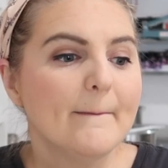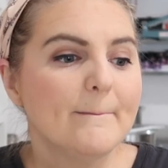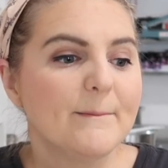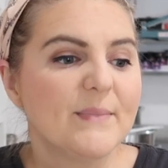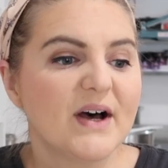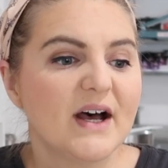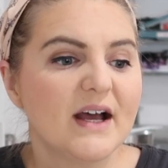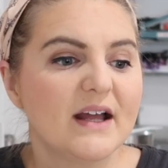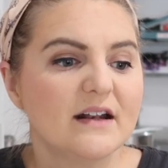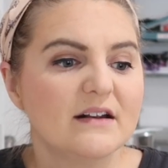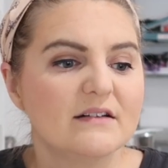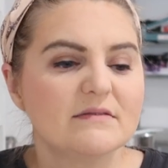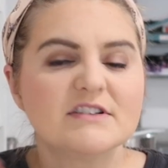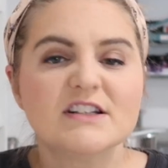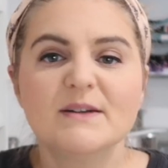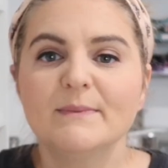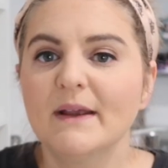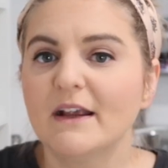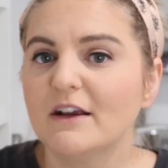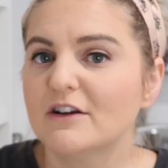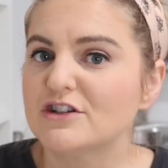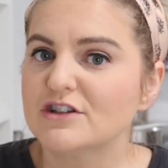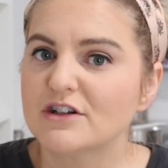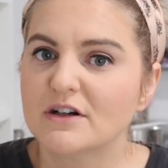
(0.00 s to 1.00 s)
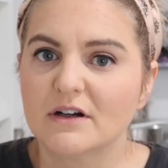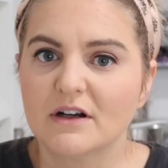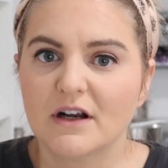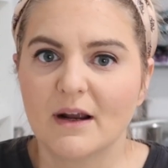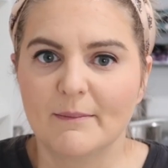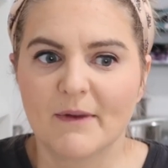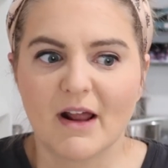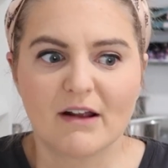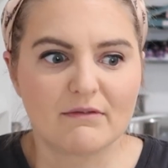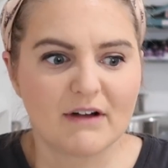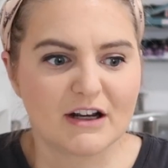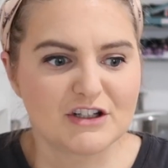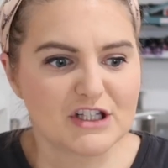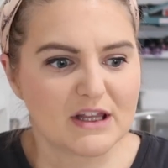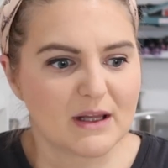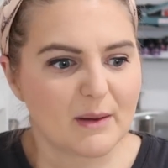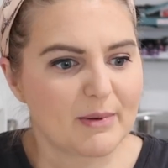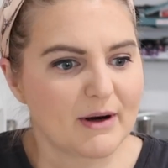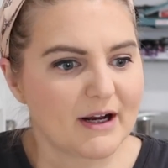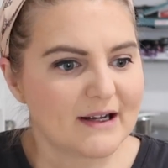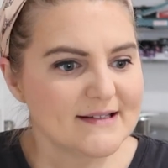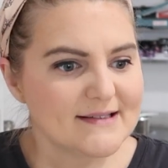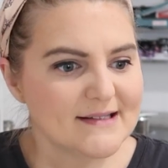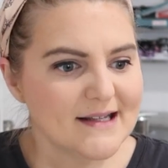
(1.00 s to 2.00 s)
But to make sure I'm not rushing the
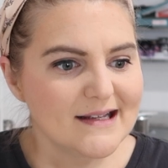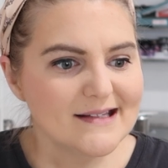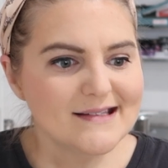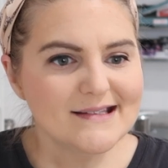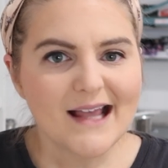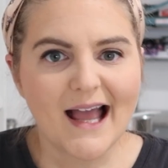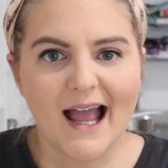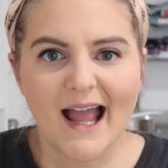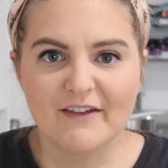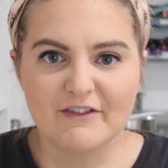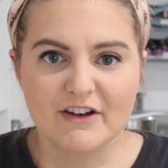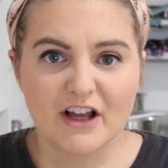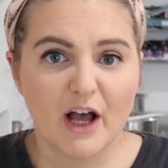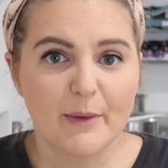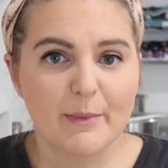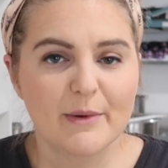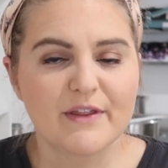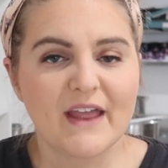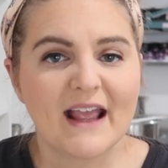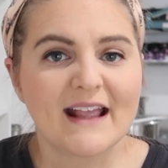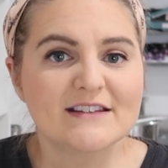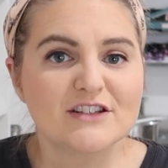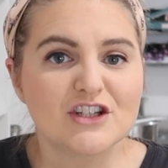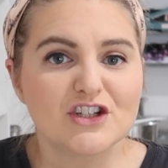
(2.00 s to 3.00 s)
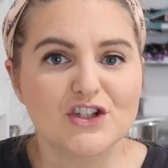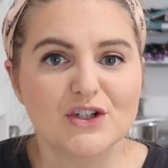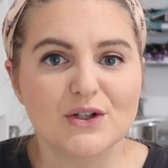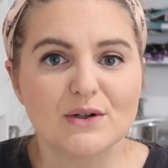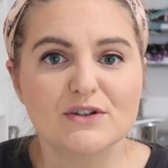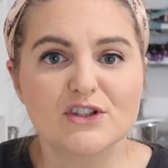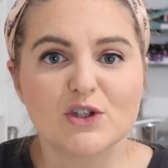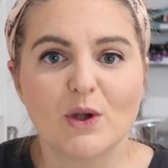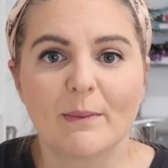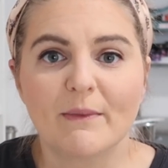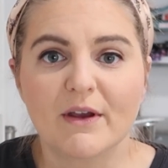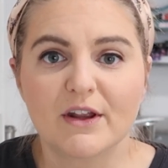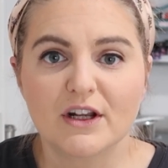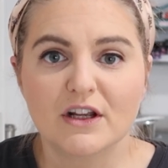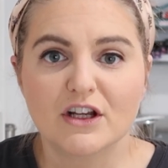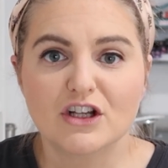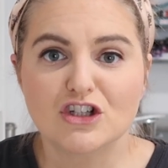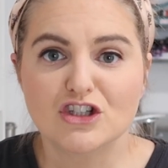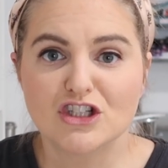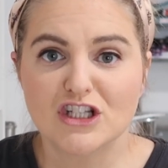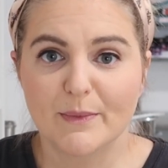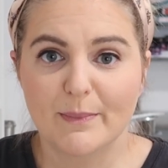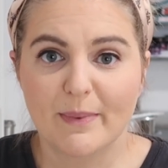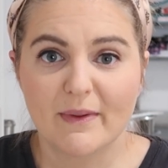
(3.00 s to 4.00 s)
process, I have a couple things to do. So I'm gonna
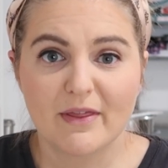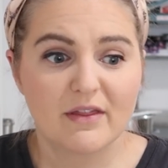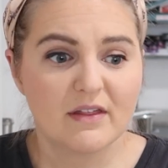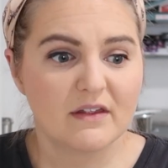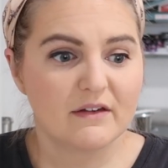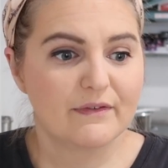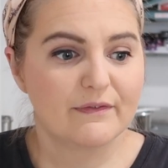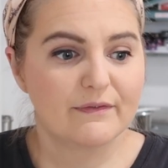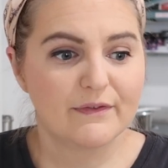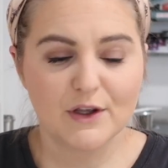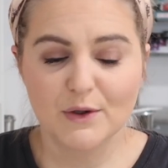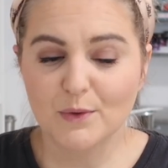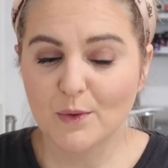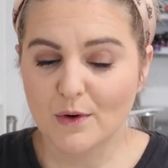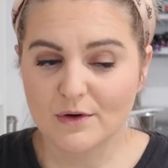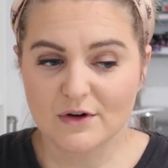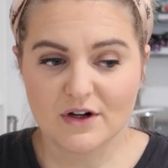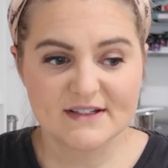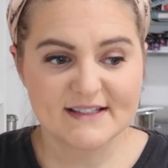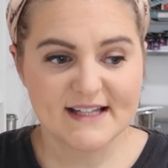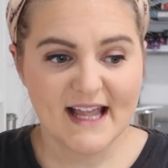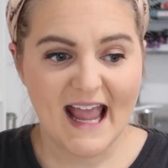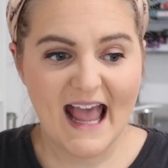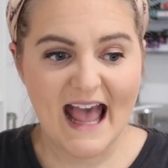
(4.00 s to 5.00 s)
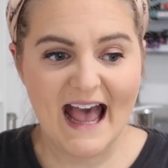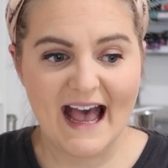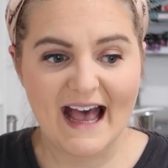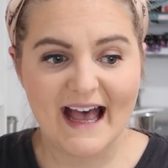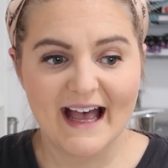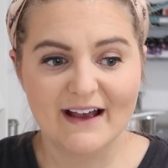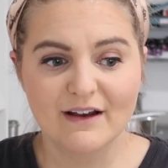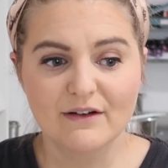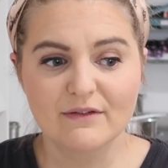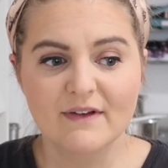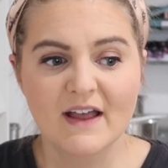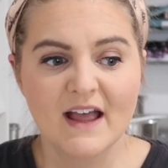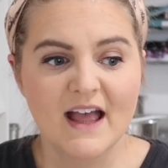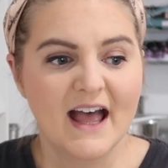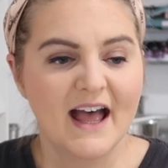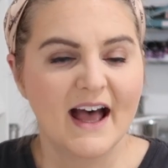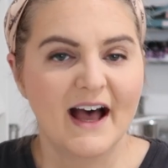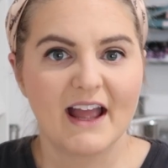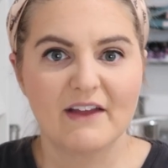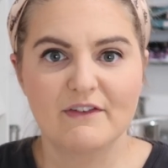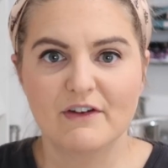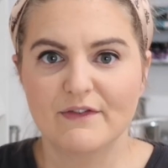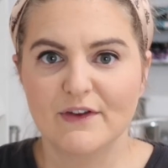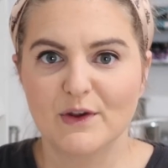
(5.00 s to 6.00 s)
ship the few orders I have.
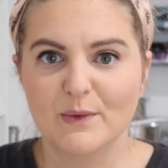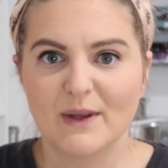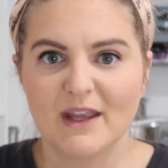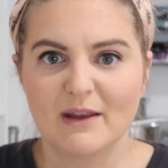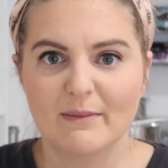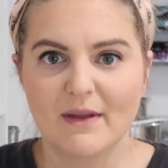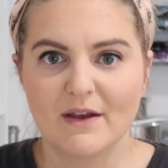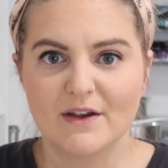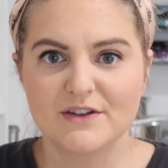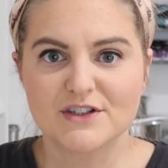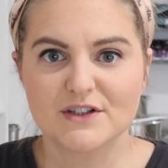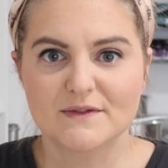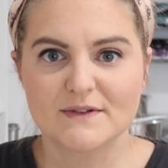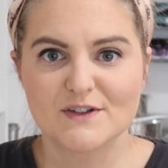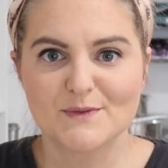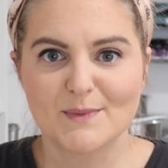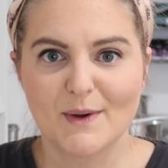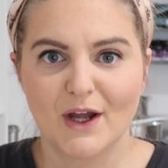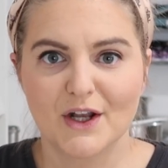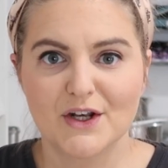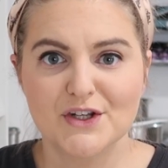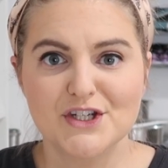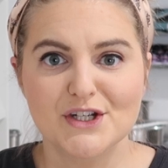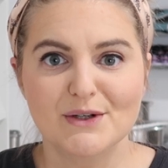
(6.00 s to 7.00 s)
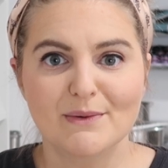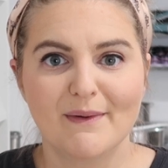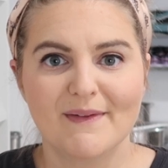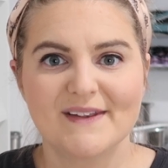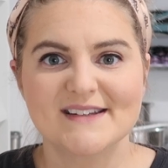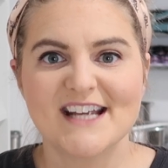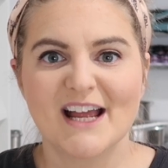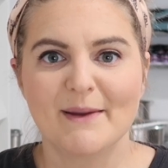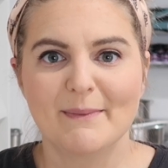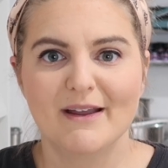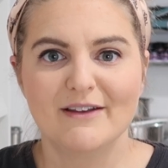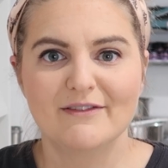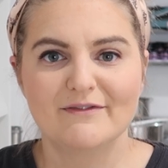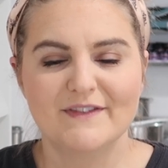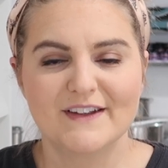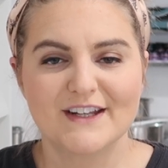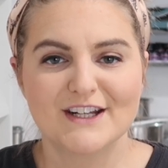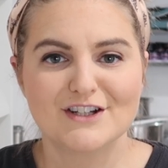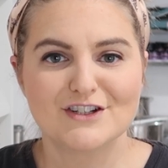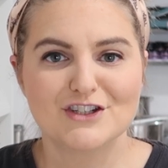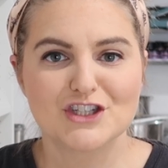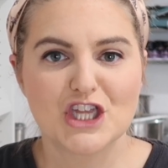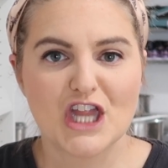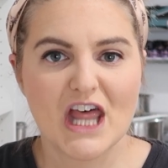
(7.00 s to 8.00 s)
I have a few emails to respond to. By the time I
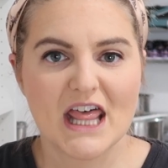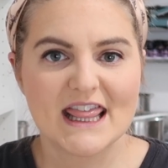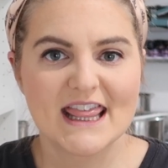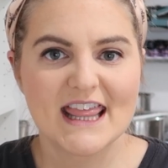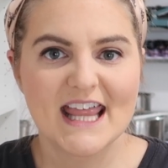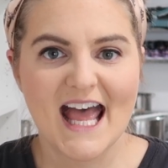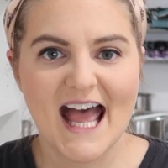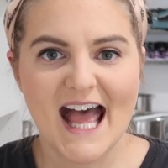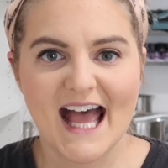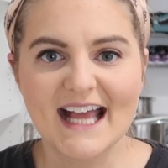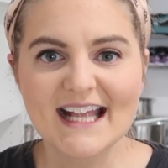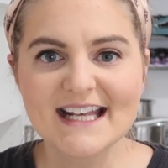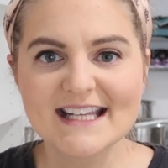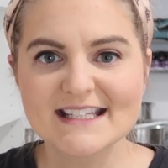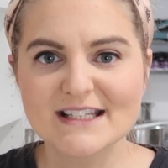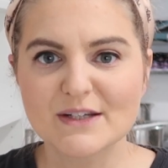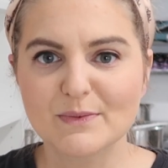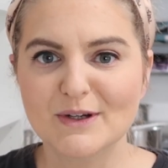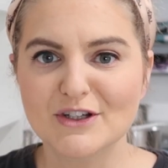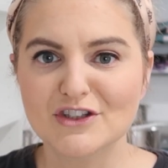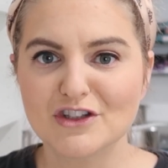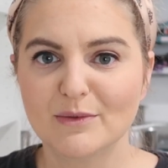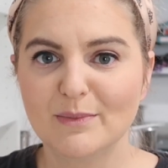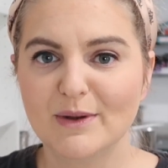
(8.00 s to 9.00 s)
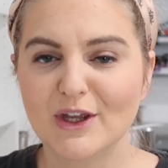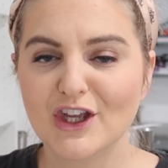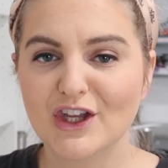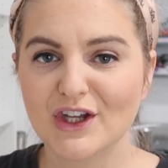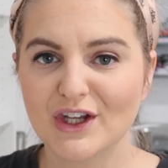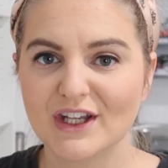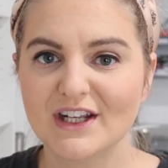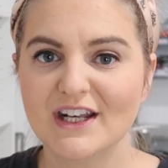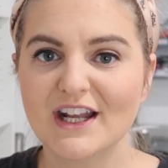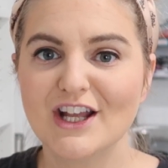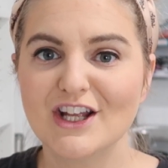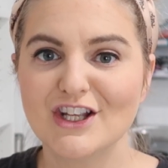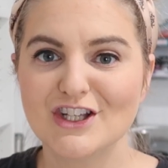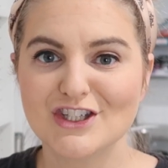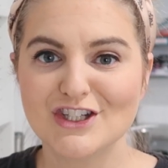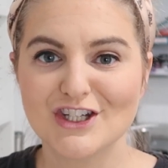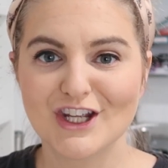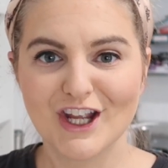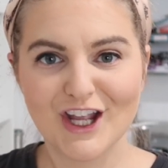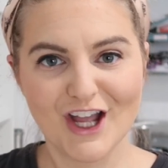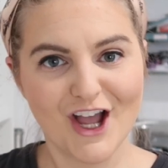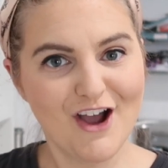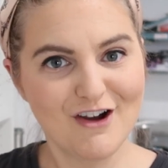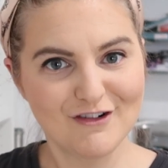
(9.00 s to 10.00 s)
finish that, we should be good to
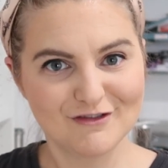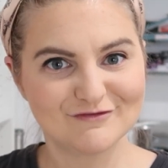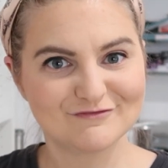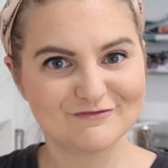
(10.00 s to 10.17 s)
go.